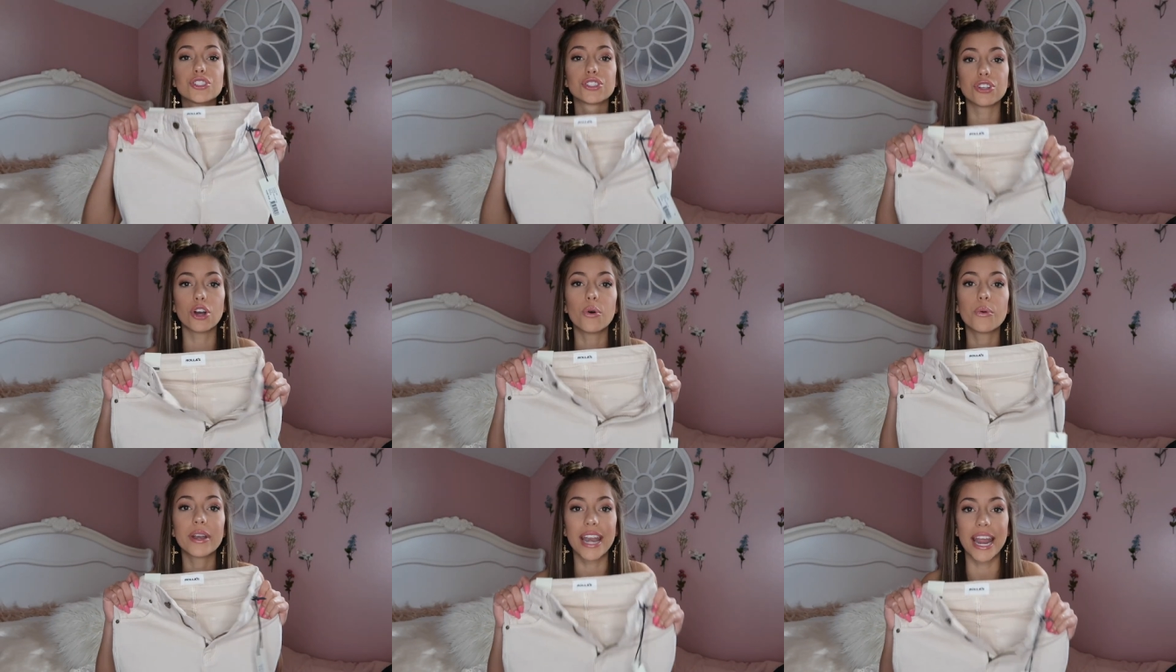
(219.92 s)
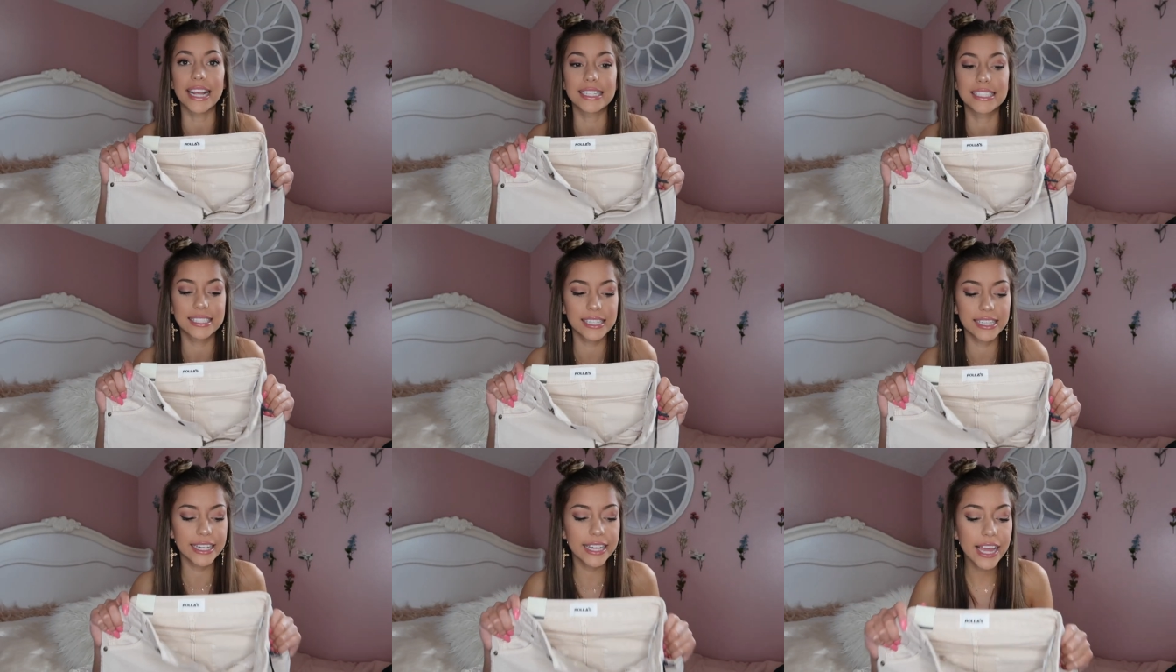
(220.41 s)
so
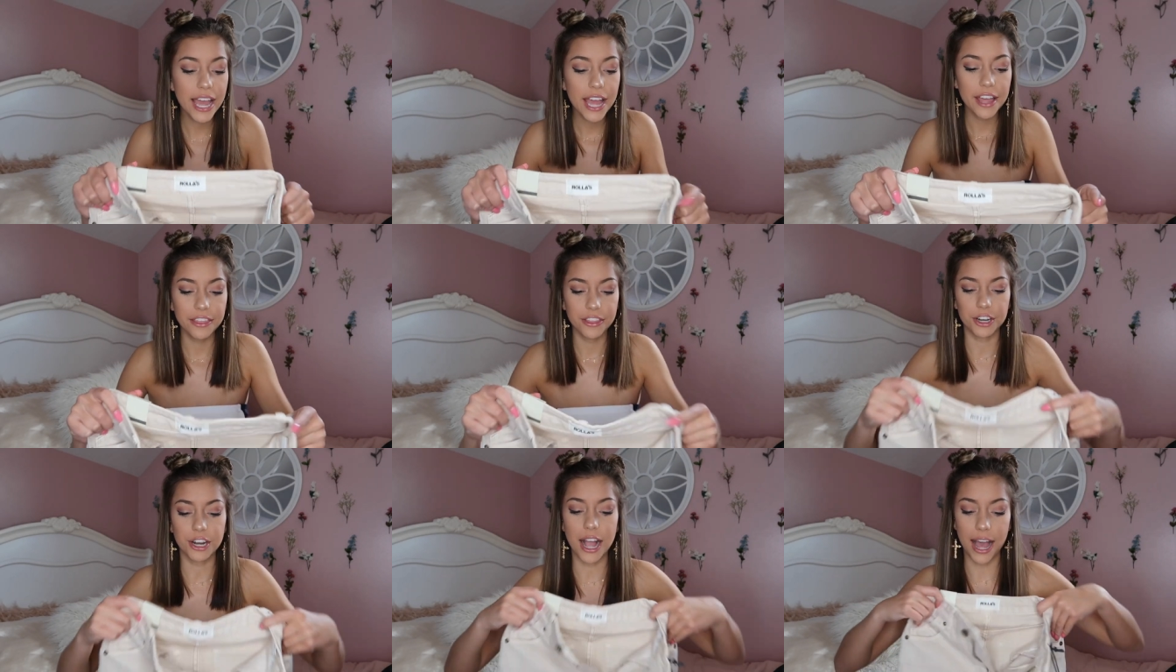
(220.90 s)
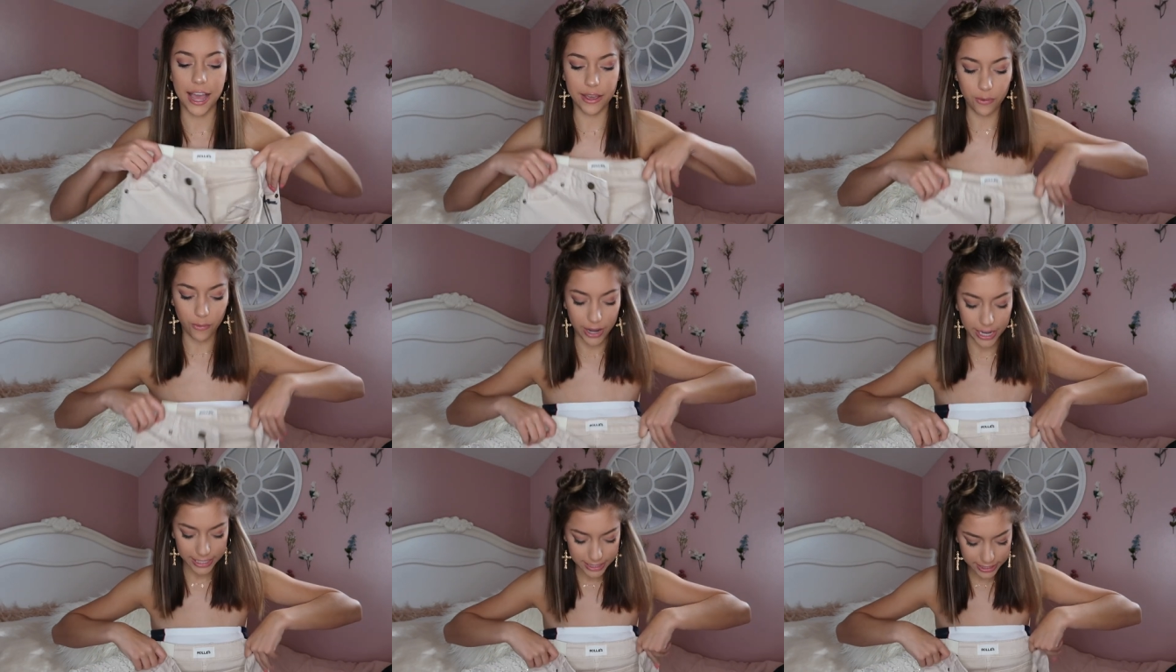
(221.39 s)
nicely. They're
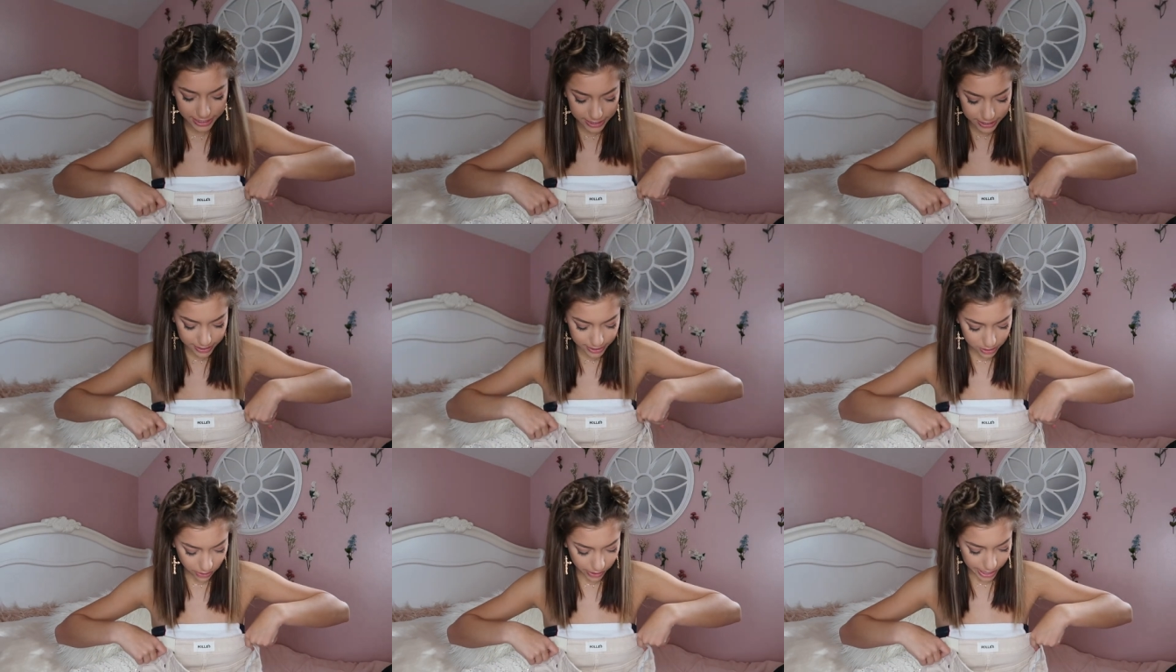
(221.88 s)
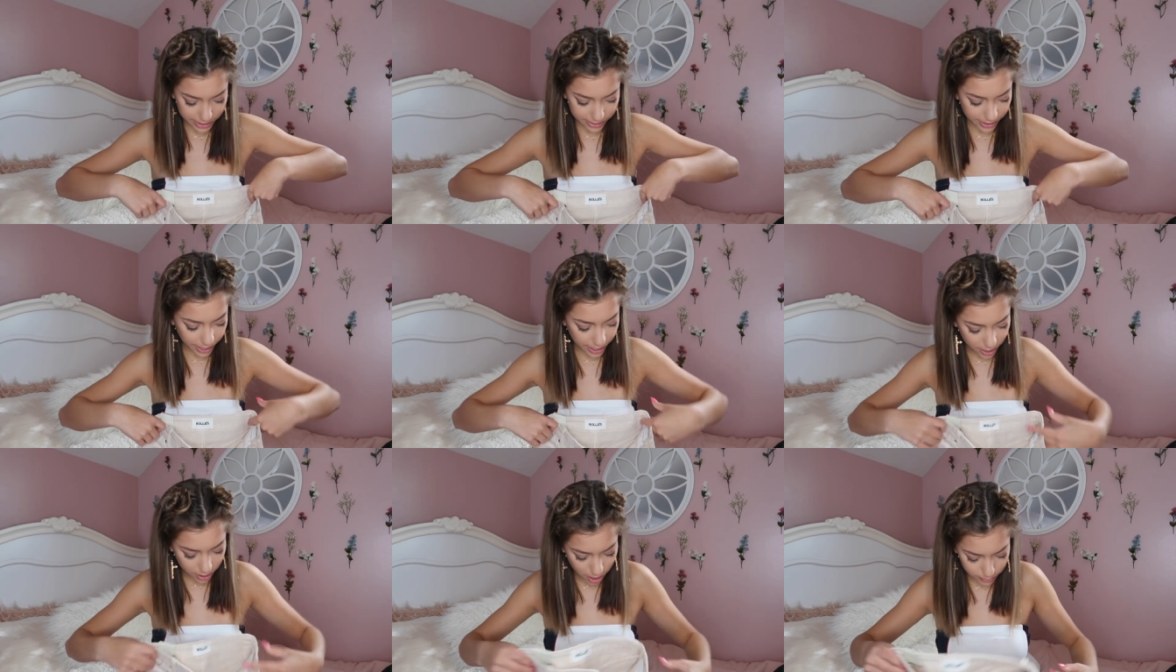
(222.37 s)
high-waisted, so like
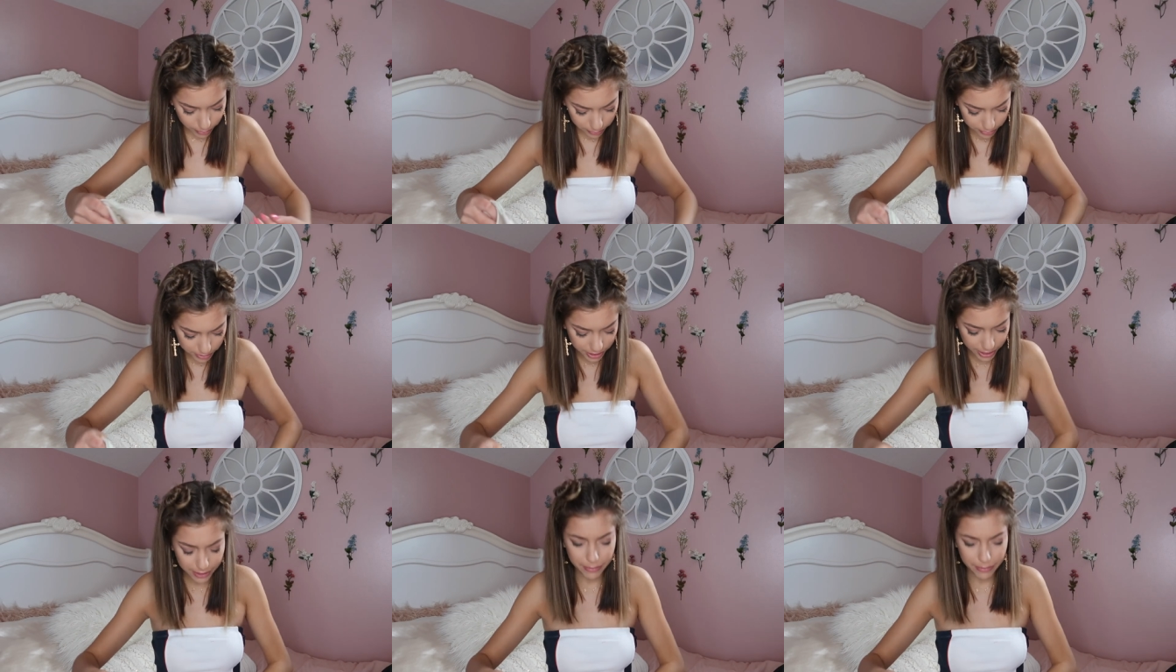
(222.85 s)
they come up to